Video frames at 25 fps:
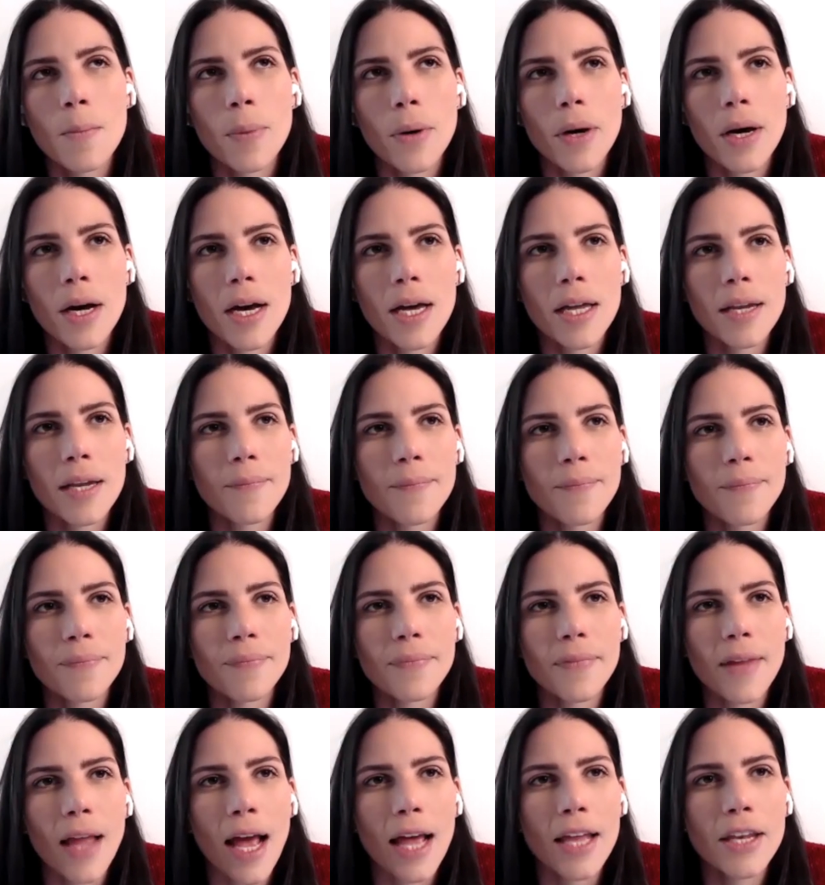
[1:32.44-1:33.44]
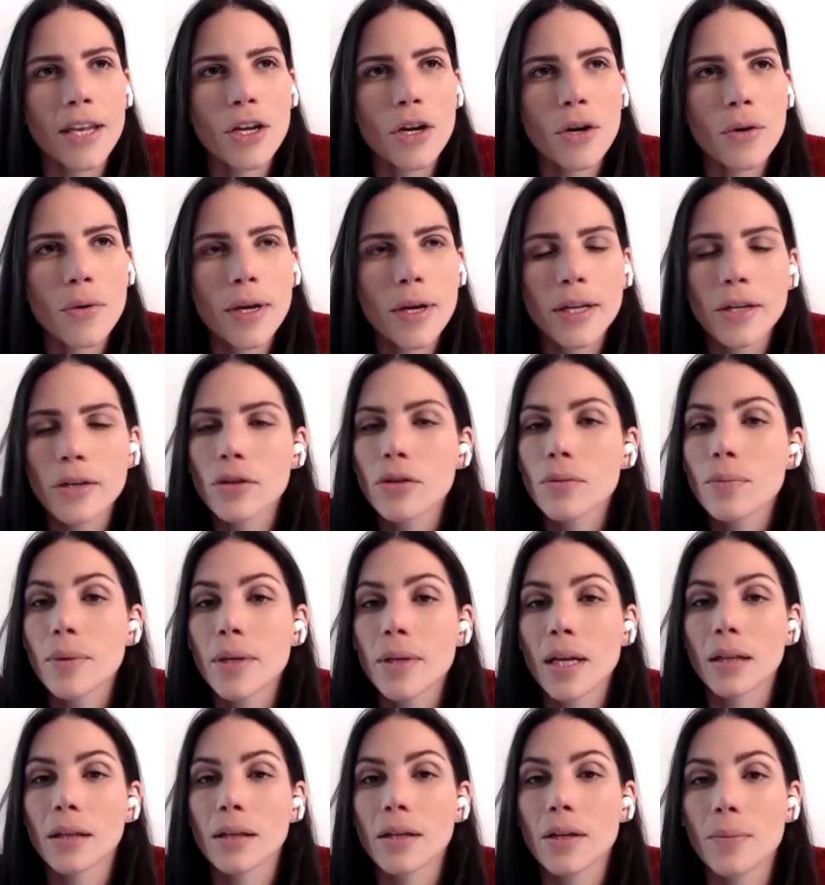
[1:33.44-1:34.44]
But I know it could
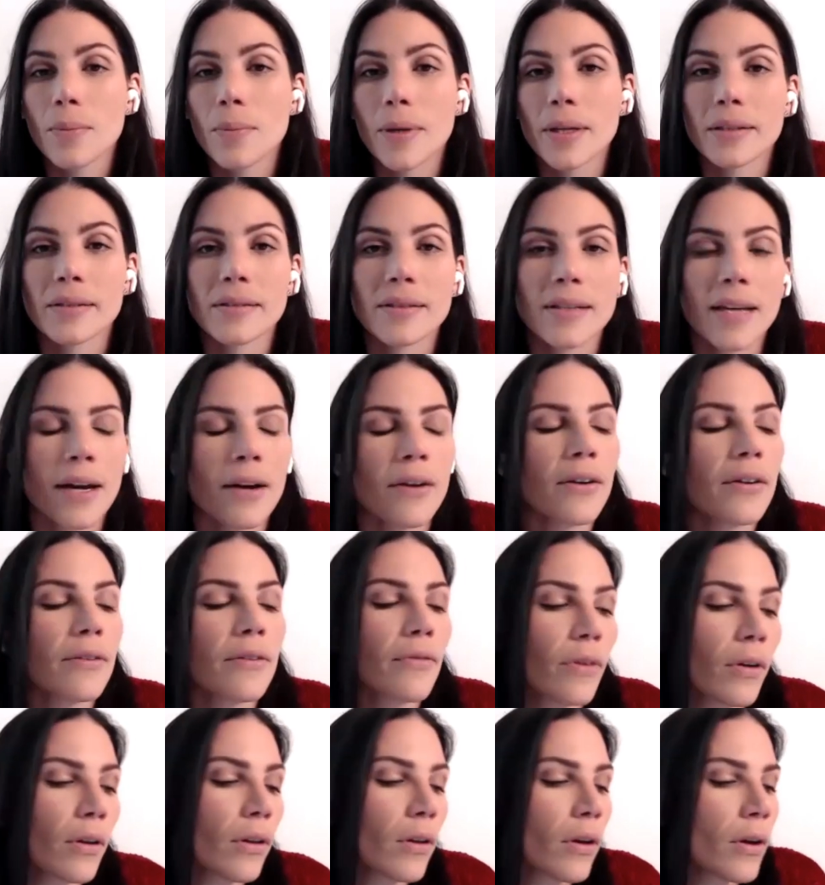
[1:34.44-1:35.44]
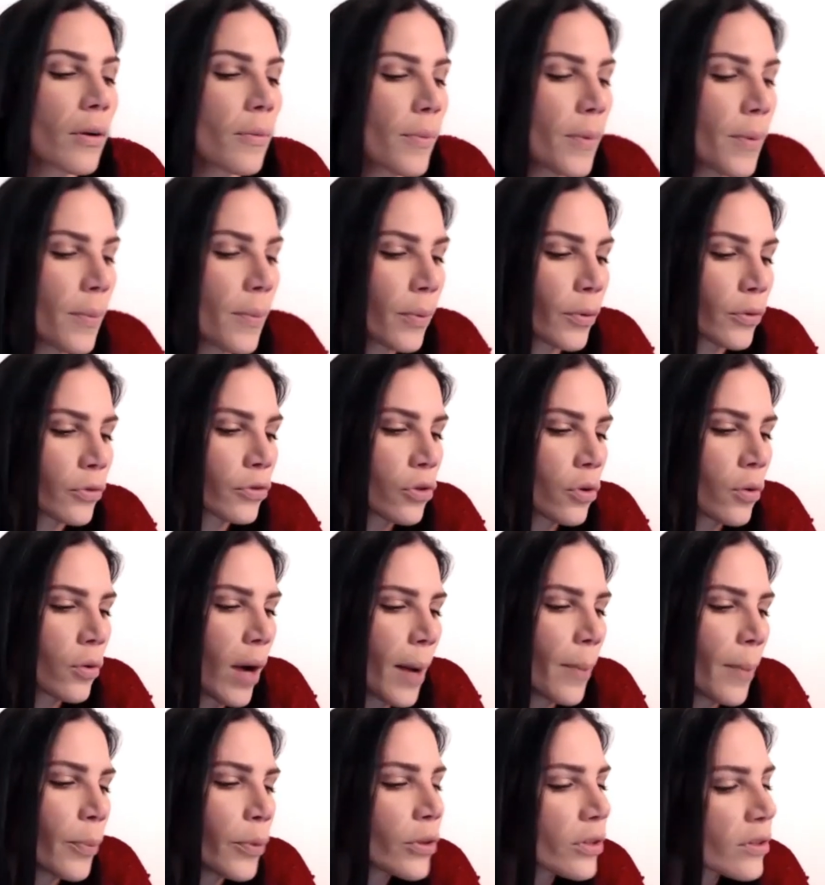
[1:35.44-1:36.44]
be a little bit scary for a lot of people. So
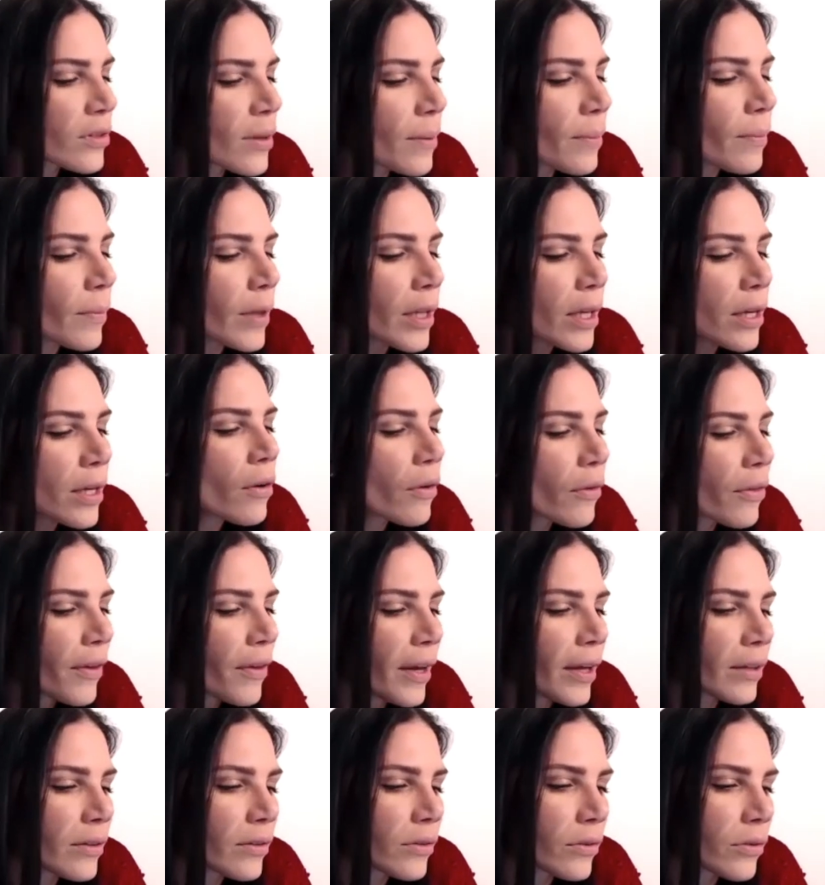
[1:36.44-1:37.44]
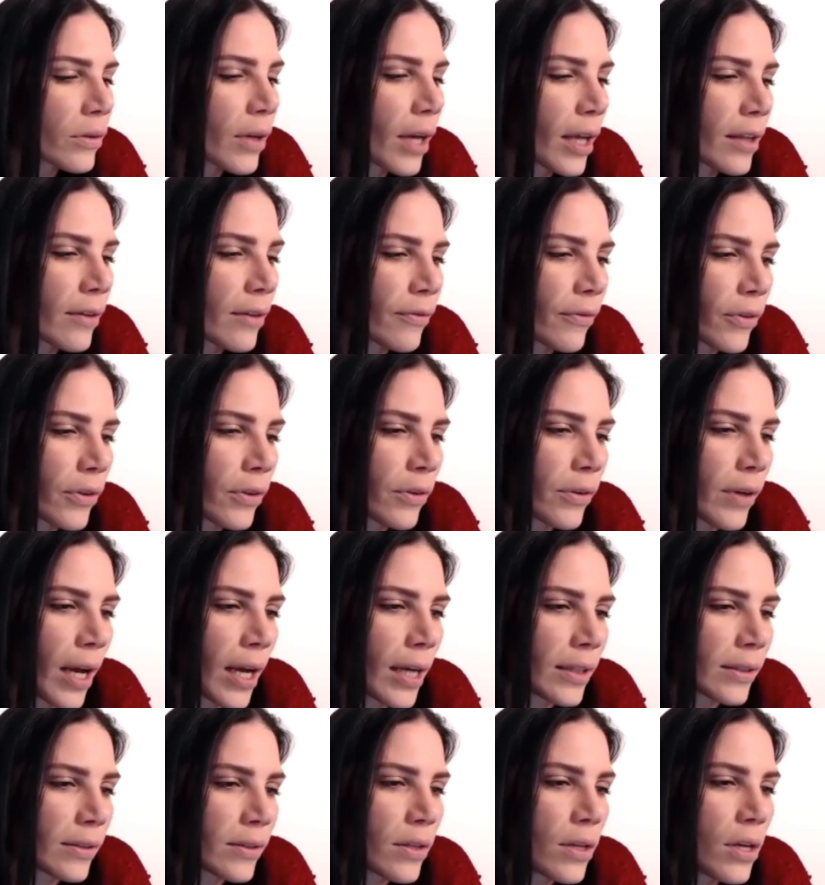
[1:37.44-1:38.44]
I put some little things together for you
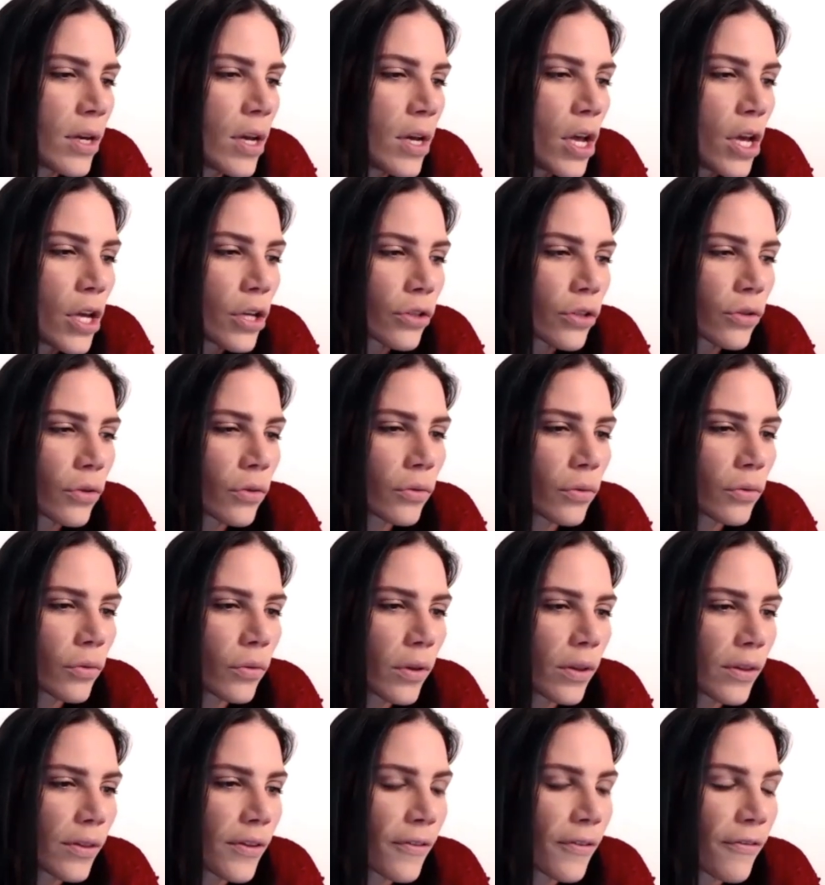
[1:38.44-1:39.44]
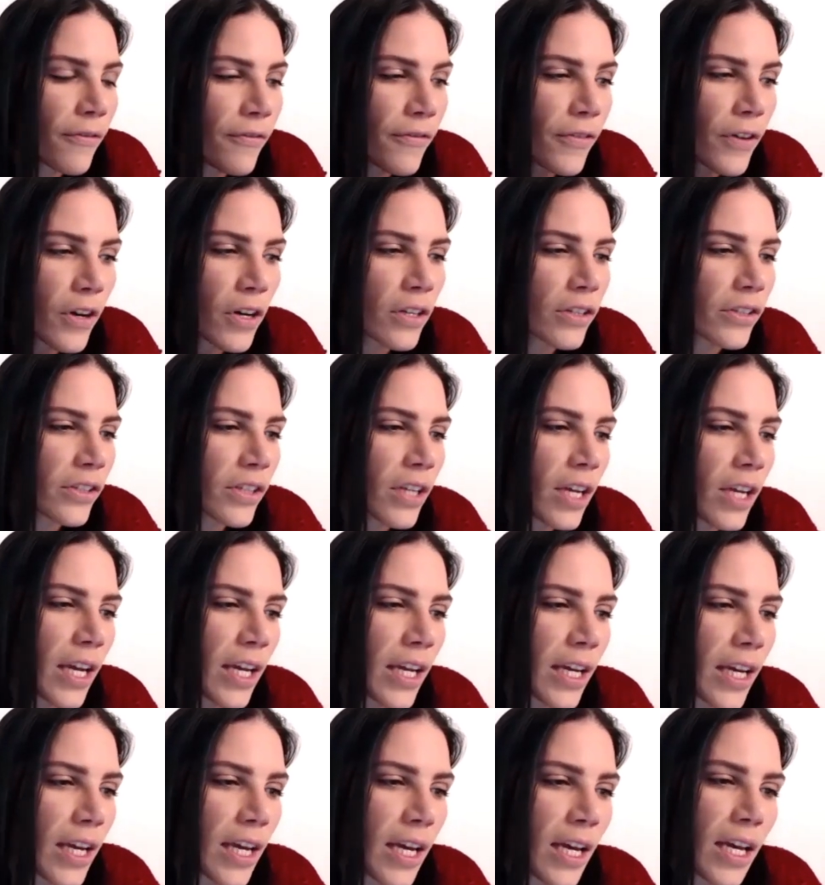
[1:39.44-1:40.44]
guys. So the first
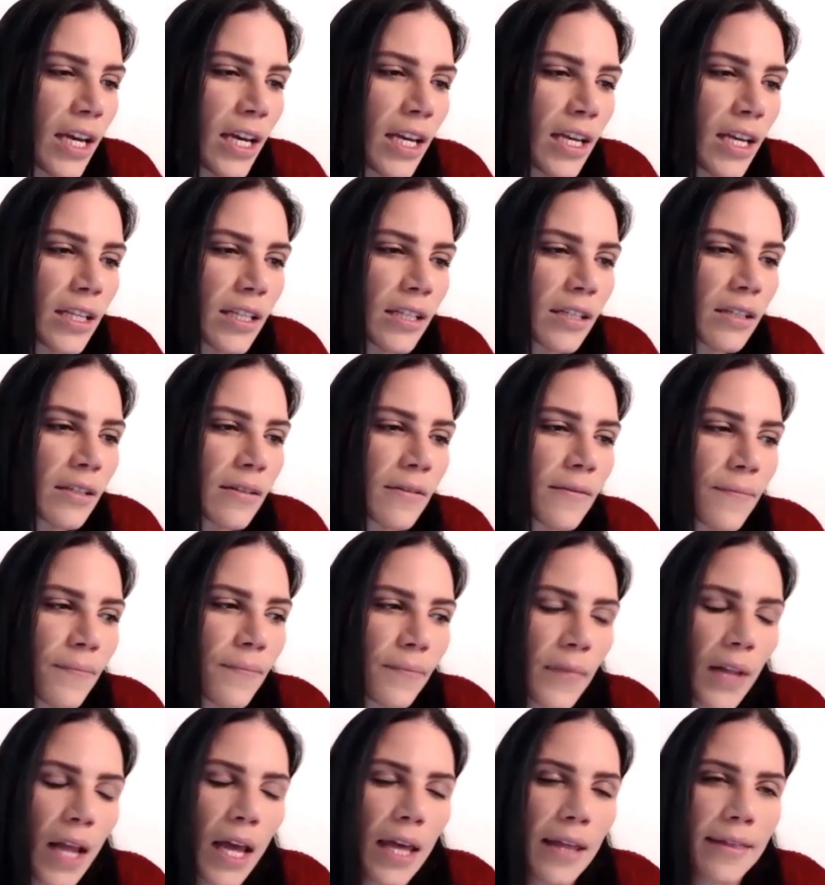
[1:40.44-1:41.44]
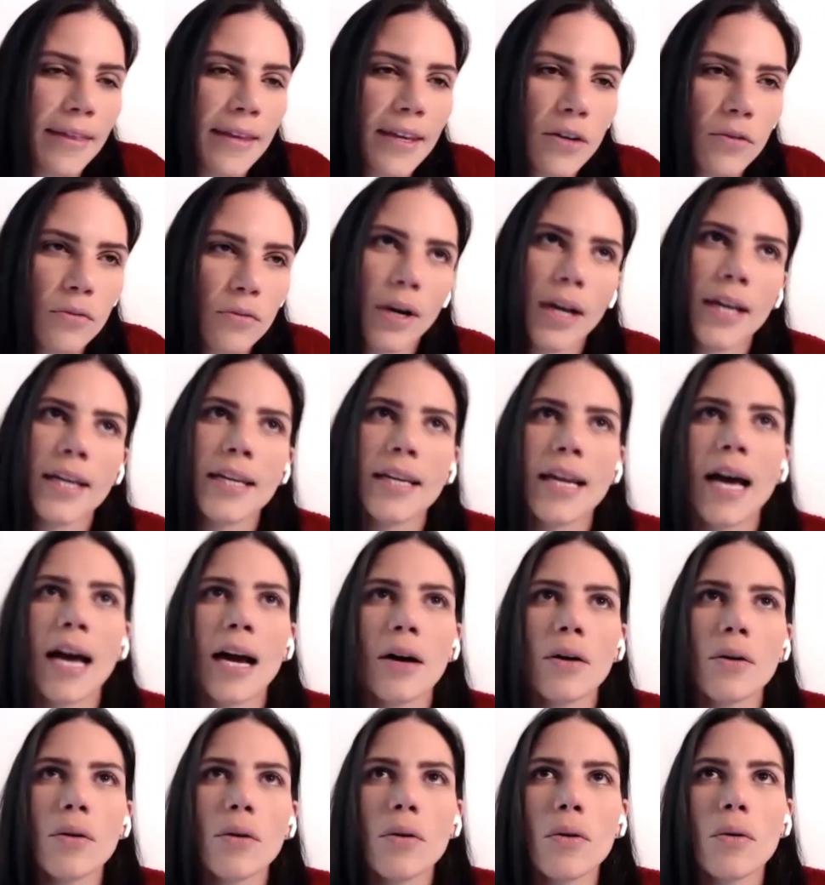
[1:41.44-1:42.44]
thing is I think right
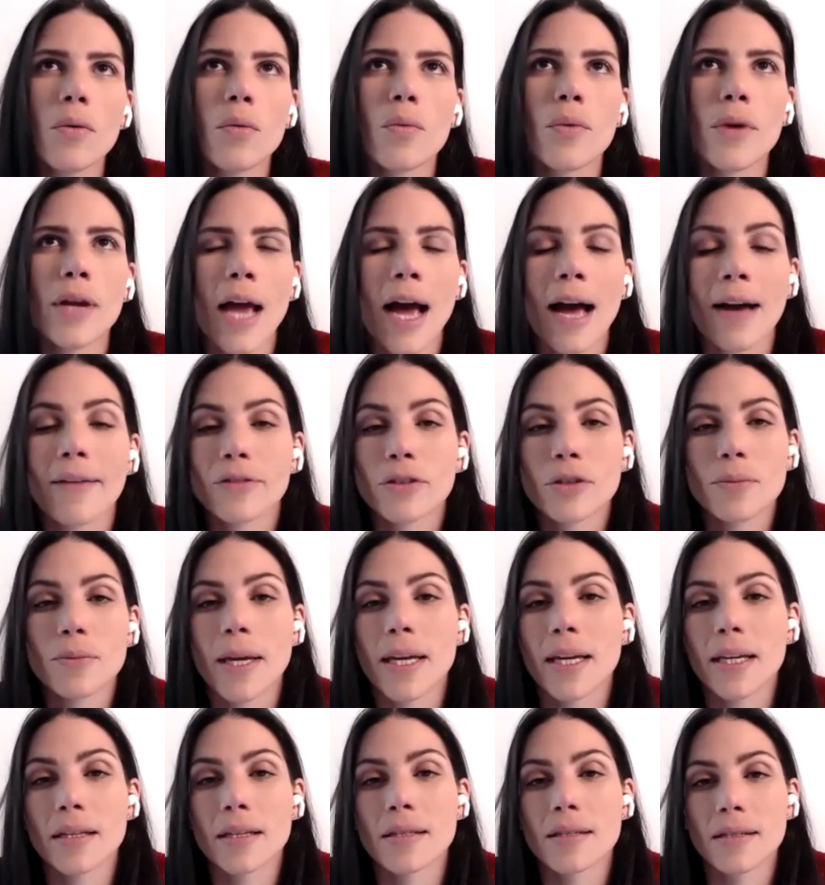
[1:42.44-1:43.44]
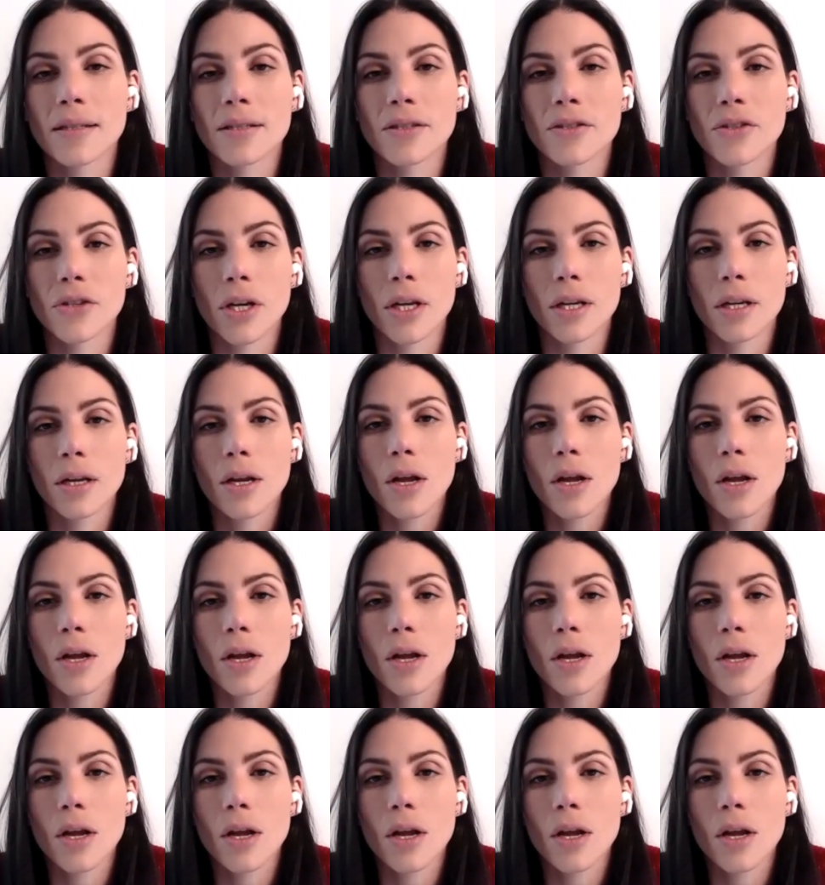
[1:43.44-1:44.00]
now we have to make a decision.